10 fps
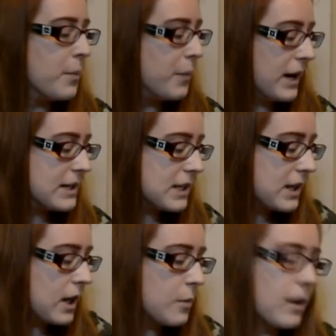But
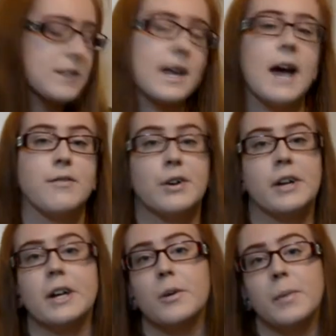the other box I have
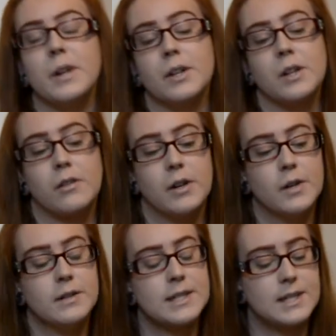already opened and looked
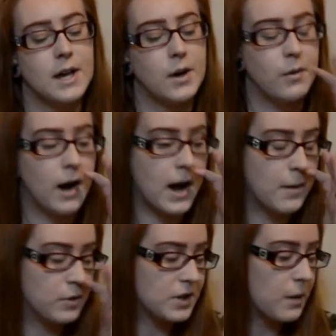through, so
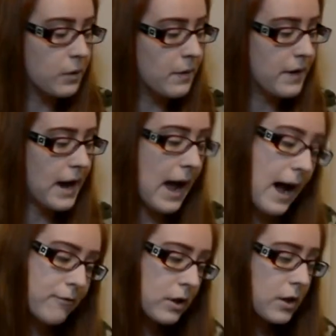um, we'll start with the one that I
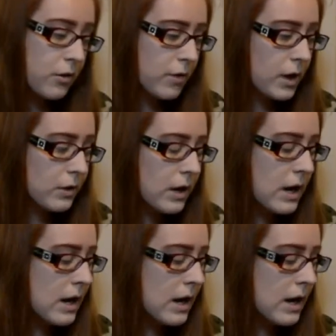have looked through.